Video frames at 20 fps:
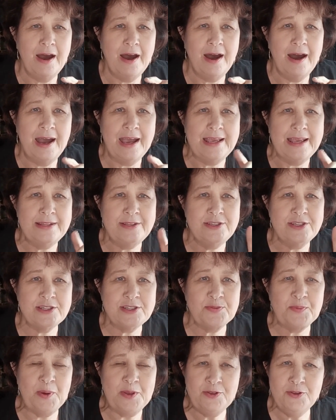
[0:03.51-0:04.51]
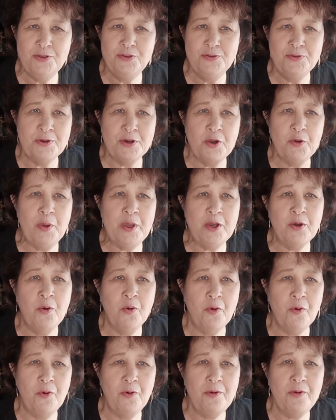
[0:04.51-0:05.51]
I just want to do a quick
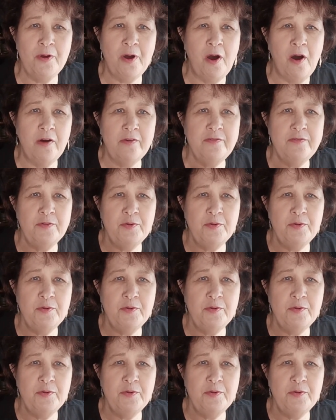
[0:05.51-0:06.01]
haul of